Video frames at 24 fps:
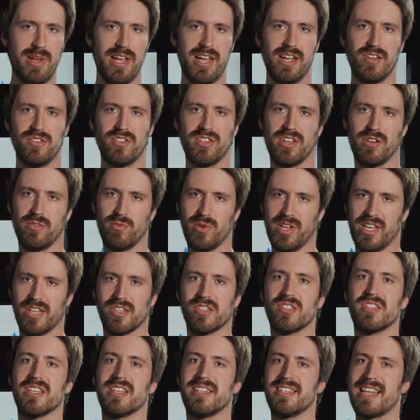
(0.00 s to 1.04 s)
page that we can
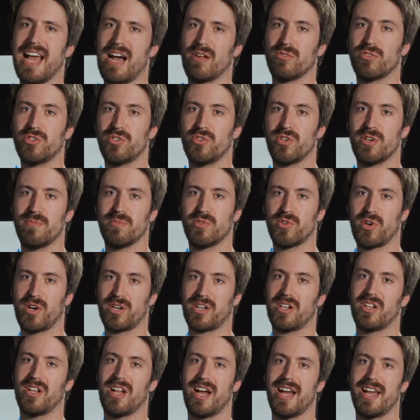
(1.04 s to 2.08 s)
send downstream to our
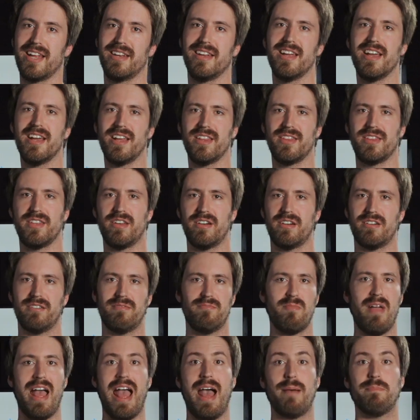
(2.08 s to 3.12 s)
client. They're
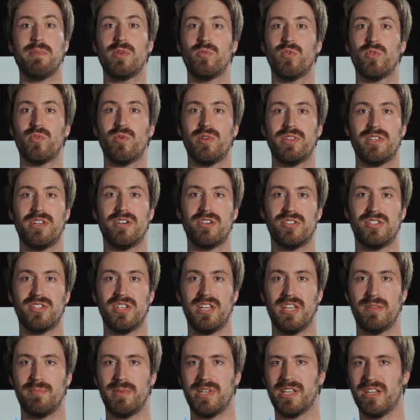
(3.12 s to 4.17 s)
happy with what they're
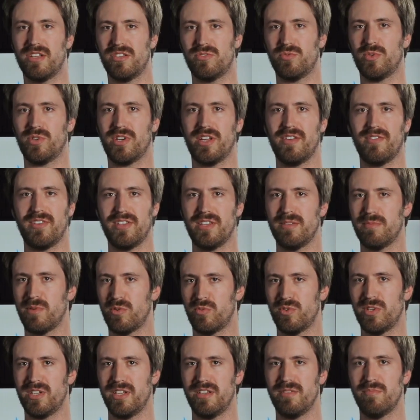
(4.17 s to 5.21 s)
seeing because we're giving them a
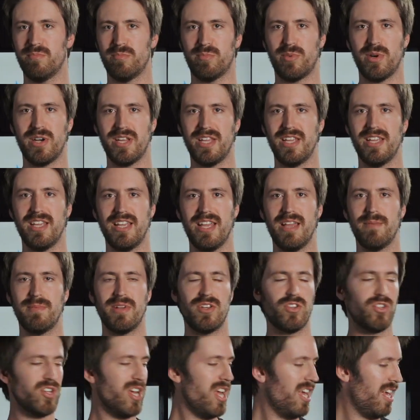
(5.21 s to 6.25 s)
really pretty
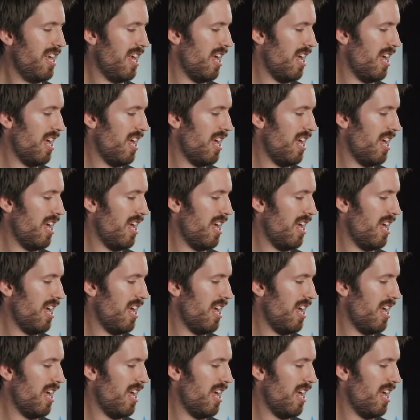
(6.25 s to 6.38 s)
image,